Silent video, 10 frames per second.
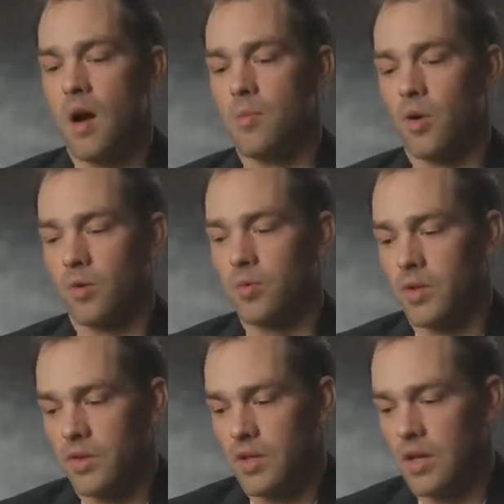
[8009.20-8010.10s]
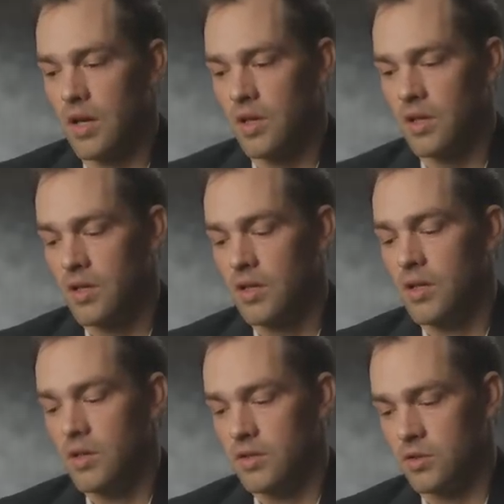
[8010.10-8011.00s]
I'm working with
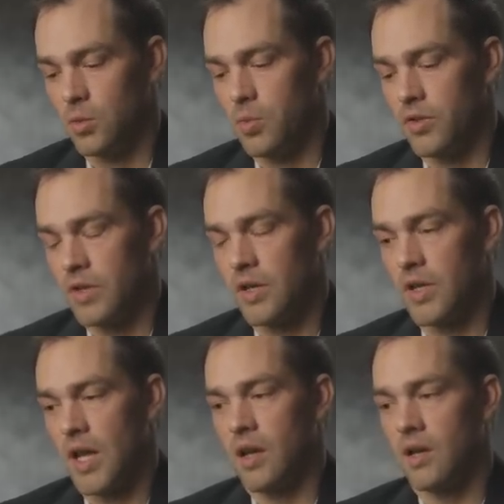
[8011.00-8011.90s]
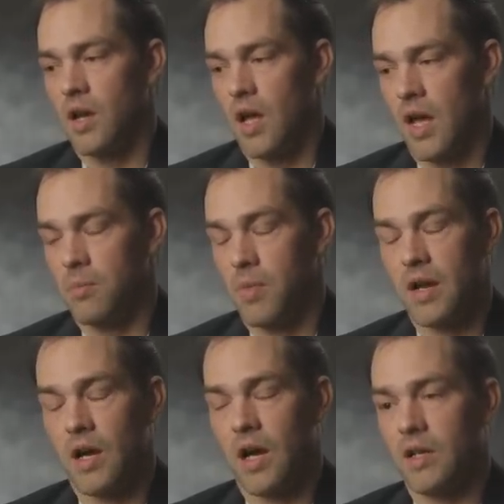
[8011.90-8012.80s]
the superintendent out of
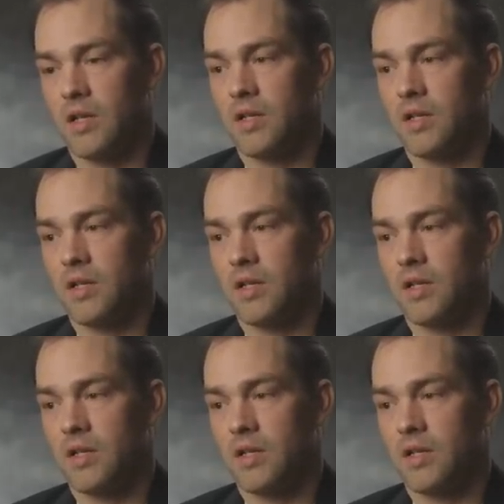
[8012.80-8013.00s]
Minot.